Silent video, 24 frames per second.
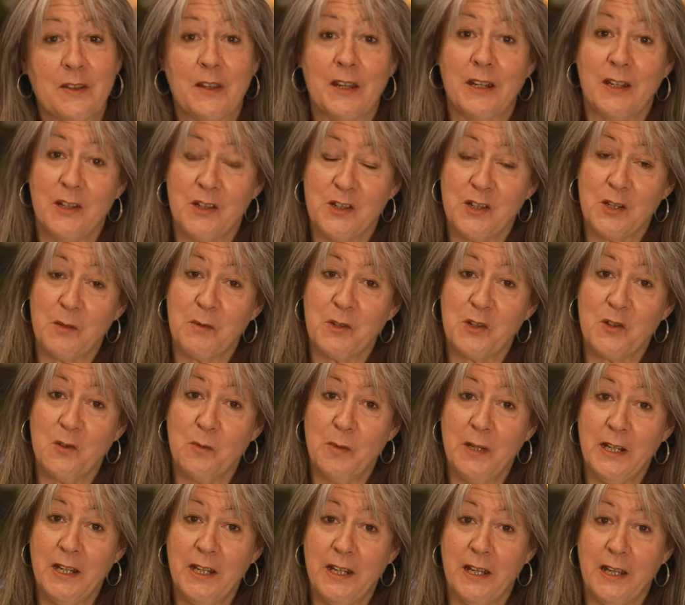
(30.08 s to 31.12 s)
Thank you so much for
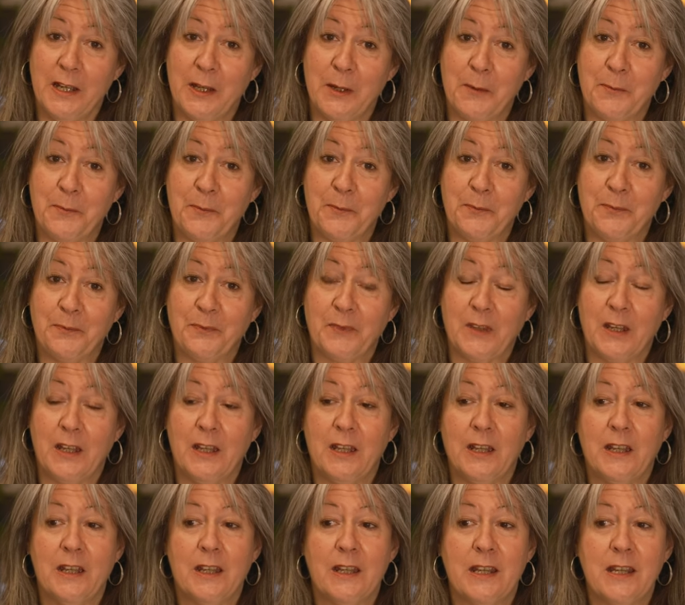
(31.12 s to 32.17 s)
being here.
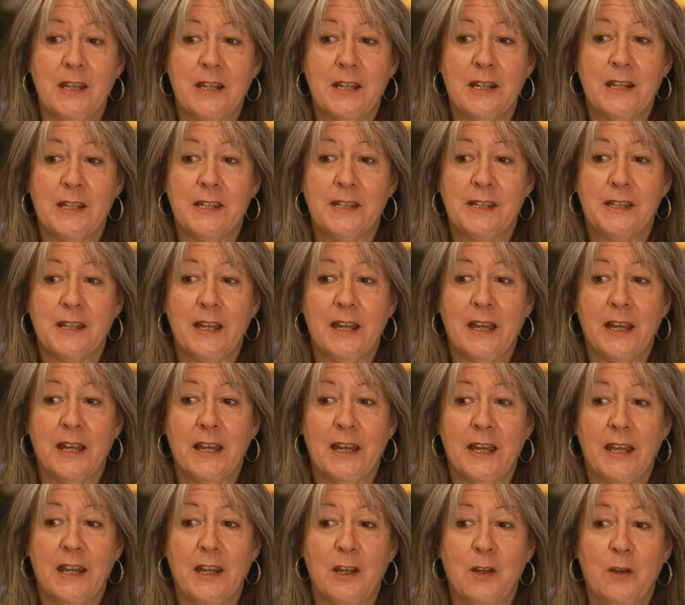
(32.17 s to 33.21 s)
It is
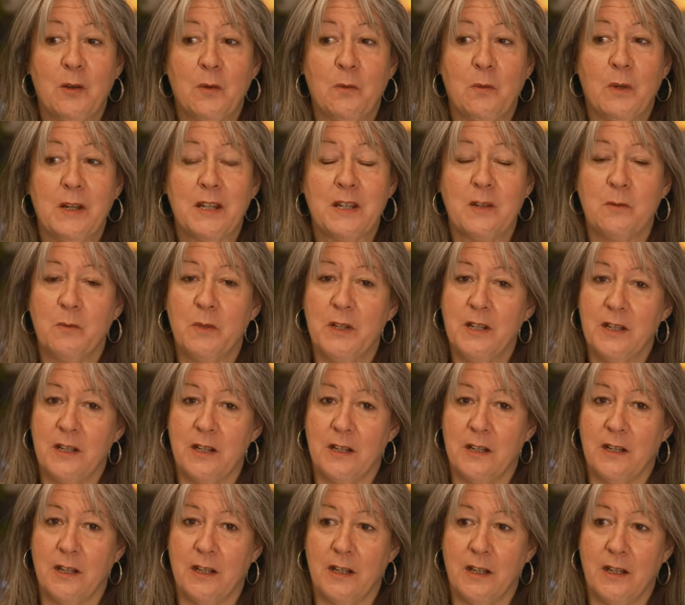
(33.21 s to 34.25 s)
a wet and windy
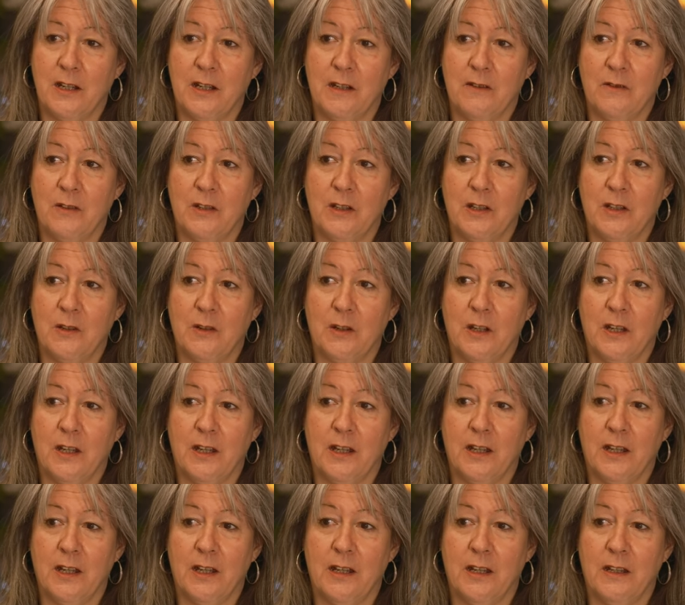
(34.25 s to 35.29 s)
day here in the
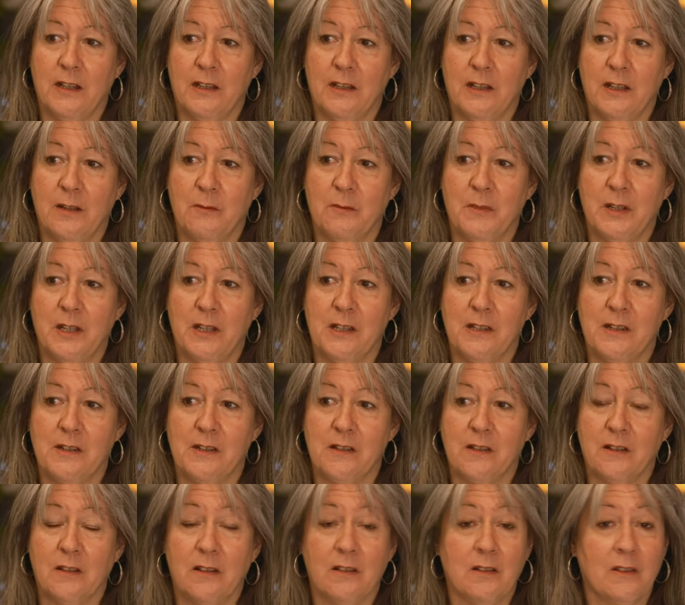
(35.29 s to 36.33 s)
UK, and that means
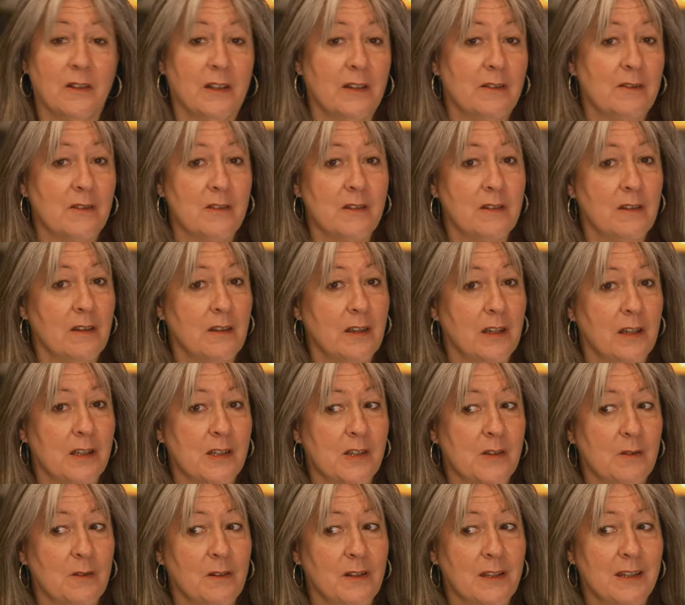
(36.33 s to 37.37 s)
I can't go out and do anything,
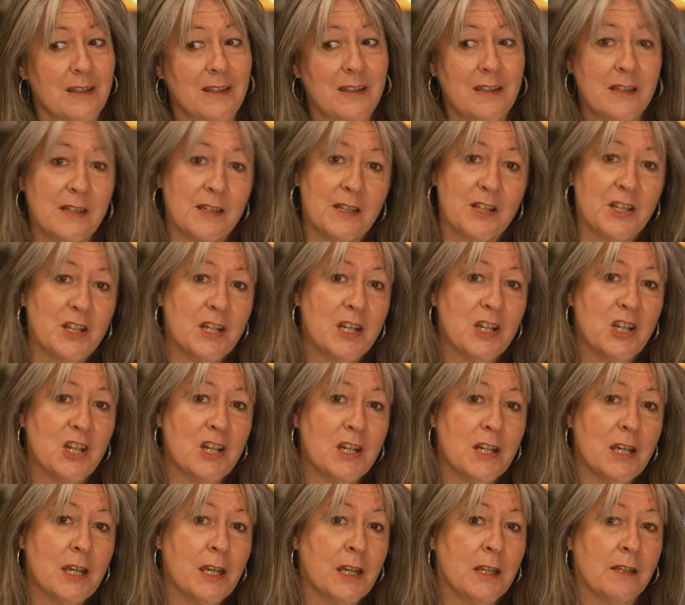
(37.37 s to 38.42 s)
so it's a stitchy
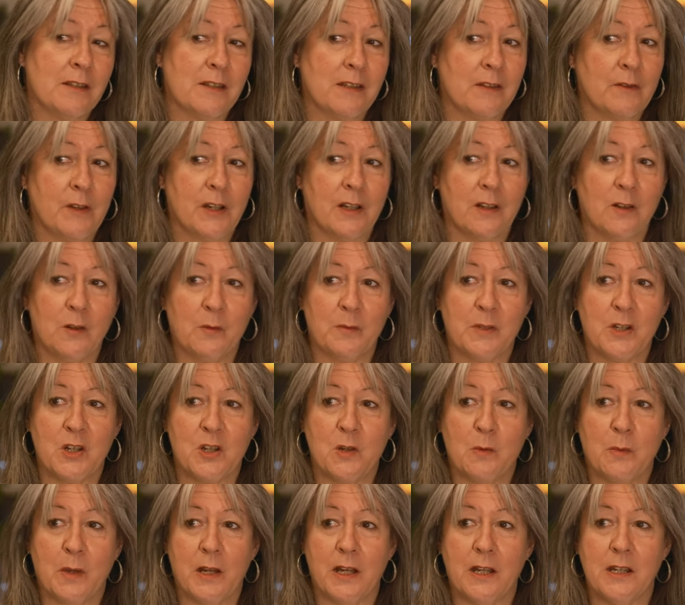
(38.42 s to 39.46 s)
day, so that can't be
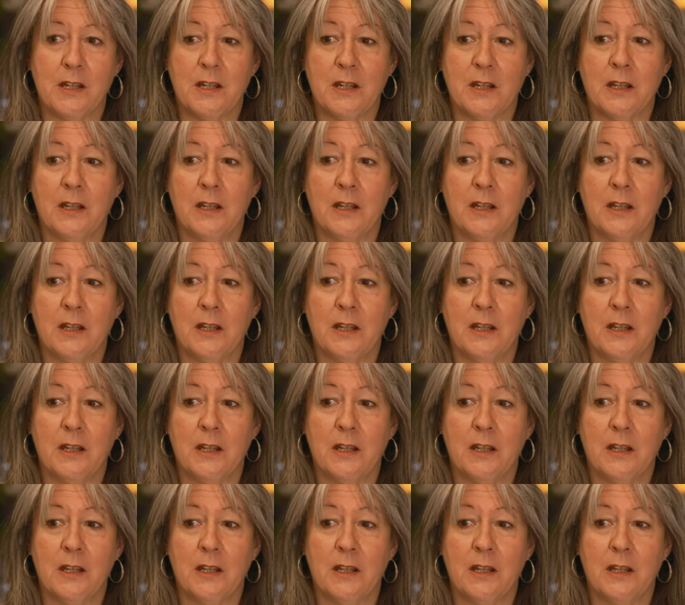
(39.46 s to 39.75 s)
too bad.